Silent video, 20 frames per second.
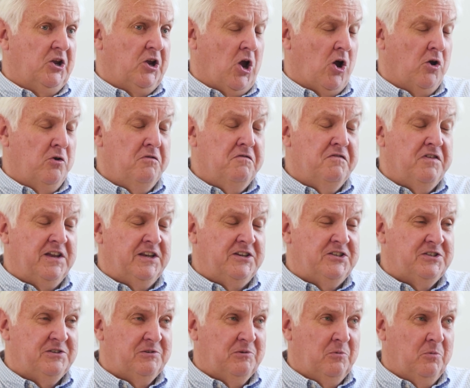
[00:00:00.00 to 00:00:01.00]

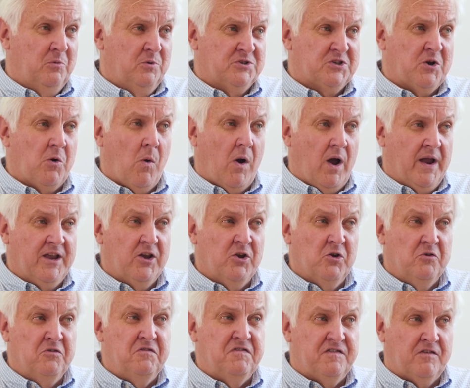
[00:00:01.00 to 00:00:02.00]
COVID was quite
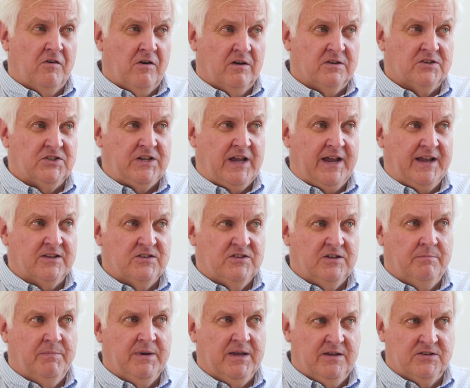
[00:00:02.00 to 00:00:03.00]
good for our
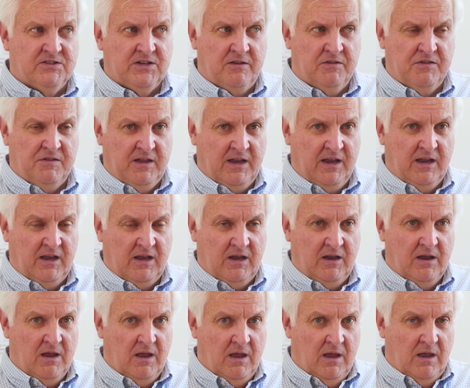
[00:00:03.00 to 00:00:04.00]
sector because I
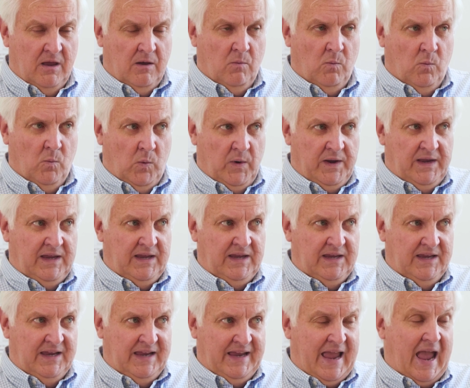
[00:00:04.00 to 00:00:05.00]
think
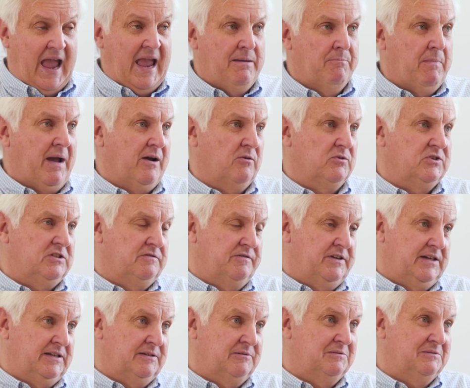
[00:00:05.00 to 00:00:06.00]
we came out of
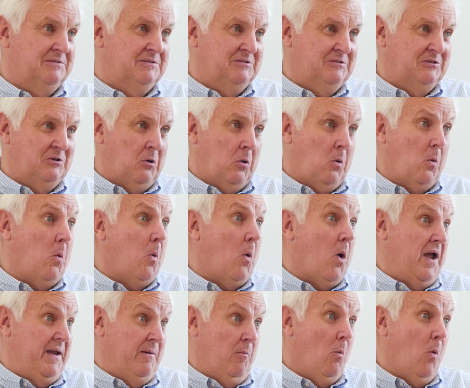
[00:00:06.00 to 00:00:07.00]
it
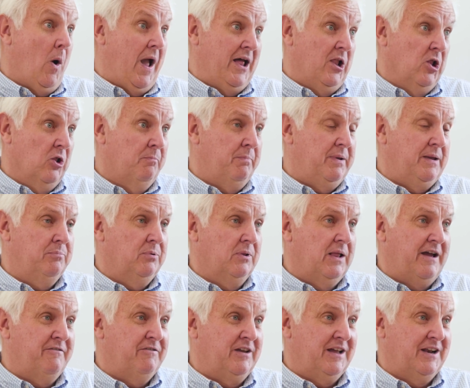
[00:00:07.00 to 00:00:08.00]
quite well, people
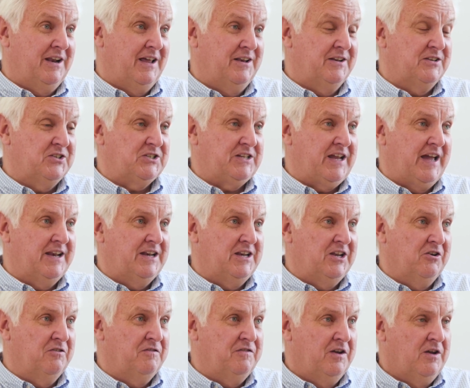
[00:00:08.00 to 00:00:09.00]
having an
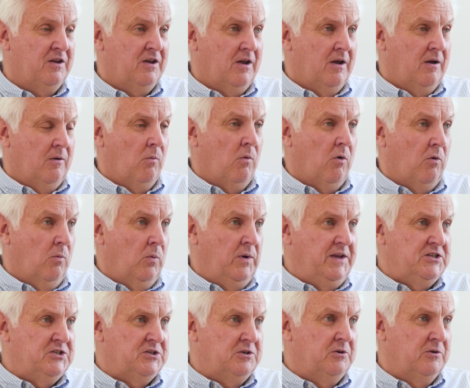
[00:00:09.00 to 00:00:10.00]
understanding of what
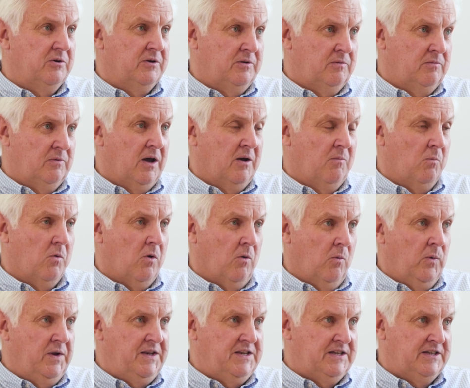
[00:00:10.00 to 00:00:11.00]
we do and
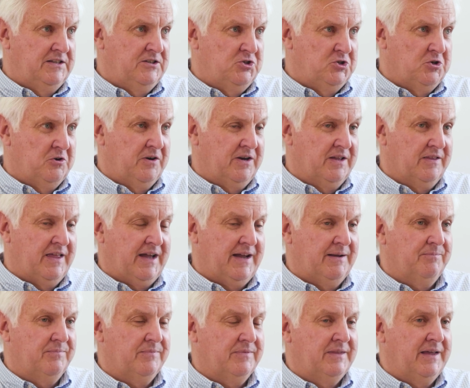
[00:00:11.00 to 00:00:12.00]
what we did during
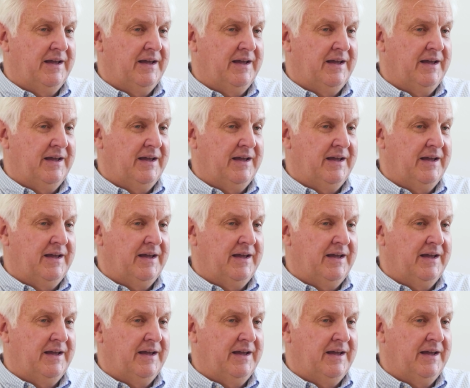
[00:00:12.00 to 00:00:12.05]
that